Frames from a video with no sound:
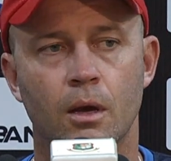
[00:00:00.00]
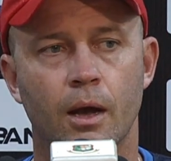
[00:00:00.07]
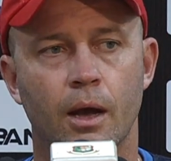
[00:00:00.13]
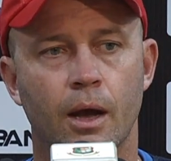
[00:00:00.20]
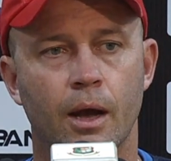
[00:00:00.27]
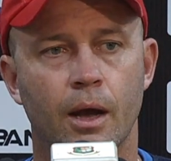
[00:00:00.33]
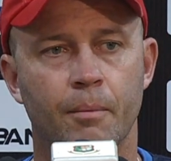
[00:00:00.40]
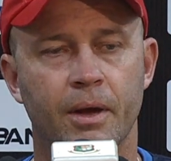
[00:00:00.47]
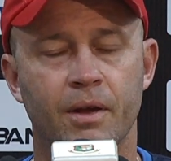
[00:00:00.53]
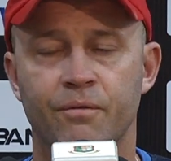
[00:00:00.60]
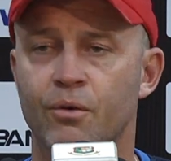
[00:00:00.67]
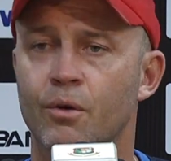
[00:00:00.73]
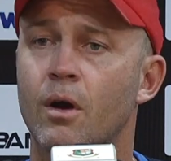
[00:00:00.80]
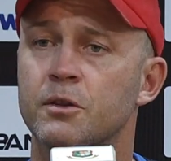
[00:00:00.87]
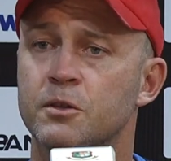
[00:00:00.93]
And
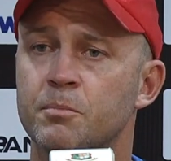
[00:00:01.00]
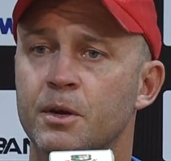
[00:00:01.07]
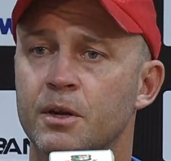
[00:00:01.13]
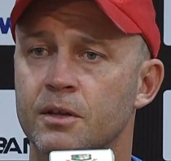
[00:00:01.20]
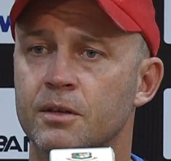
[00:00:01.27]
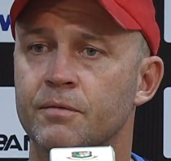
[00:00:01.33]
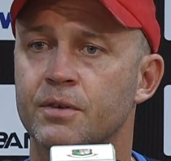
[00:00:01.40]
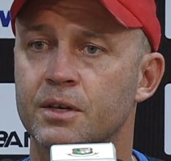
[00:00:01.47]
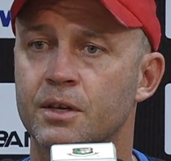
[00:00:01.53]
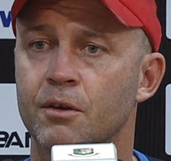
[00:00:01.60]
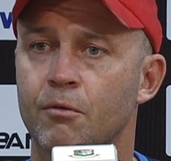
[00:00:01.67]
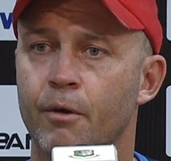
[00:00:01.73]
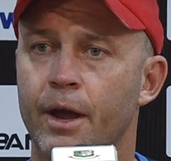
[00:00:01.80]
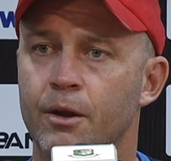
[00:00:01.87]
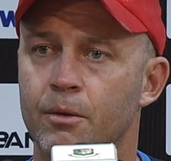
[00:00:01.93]
for our spinners, if it did rain,